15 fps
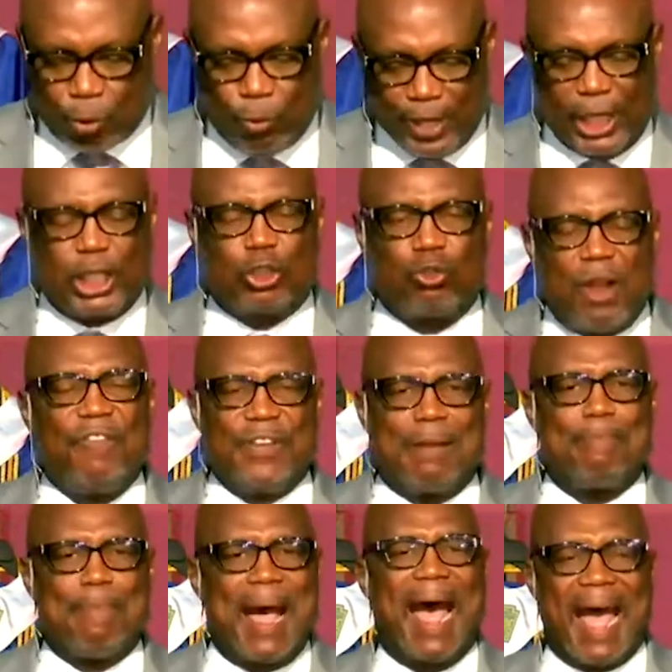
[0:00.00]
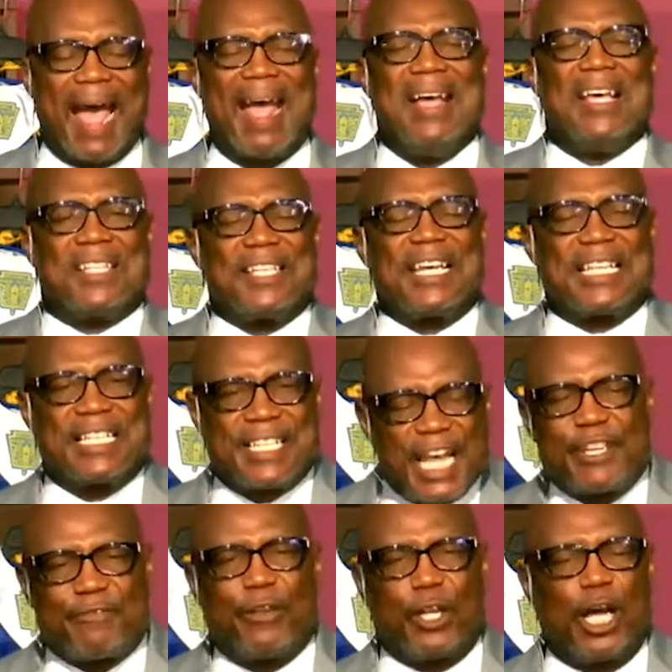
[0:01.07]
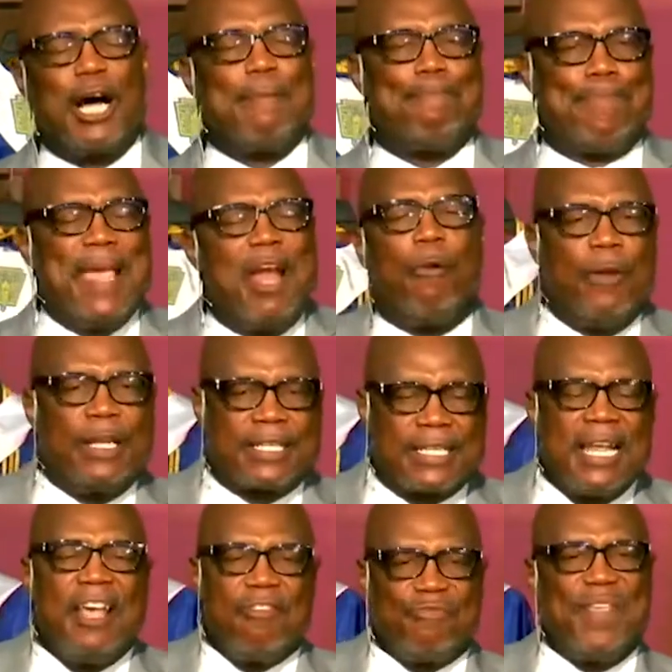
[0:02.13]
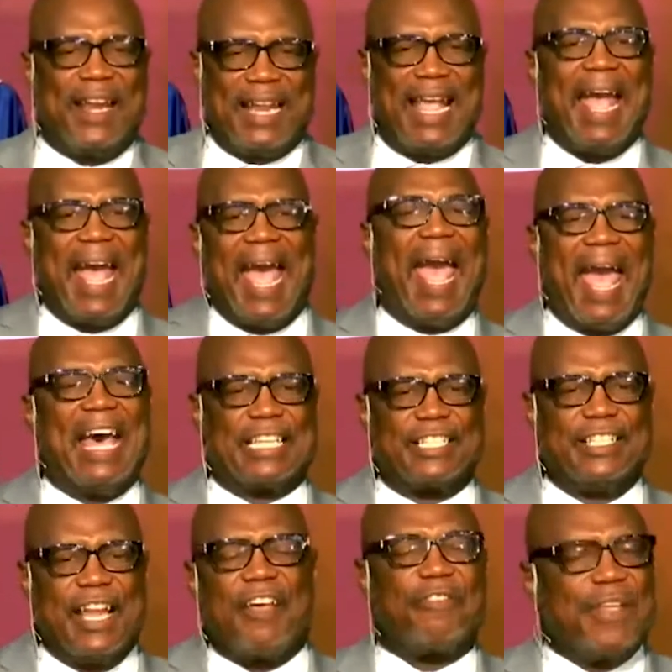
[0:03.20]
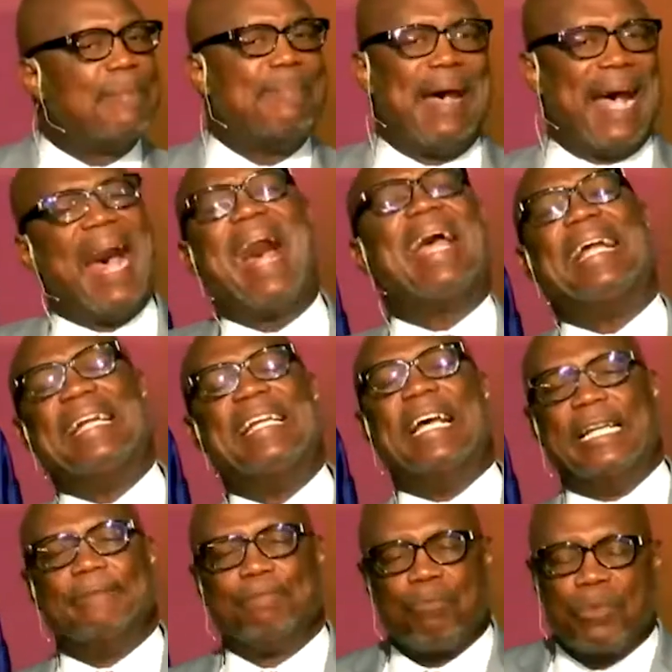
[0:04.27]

we are driven by successful appearance that has nothing behind it.